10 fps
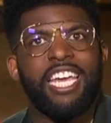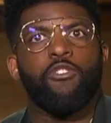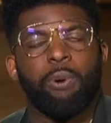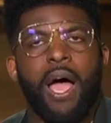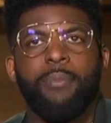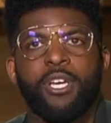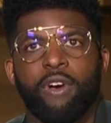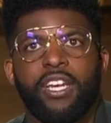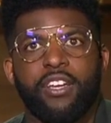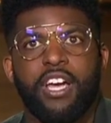it is probably
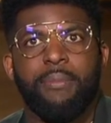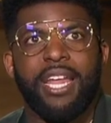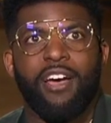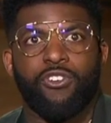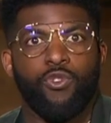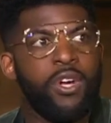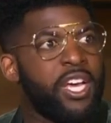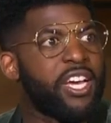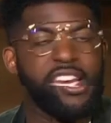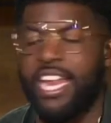going to come down to
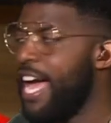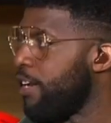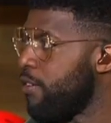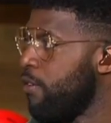connect.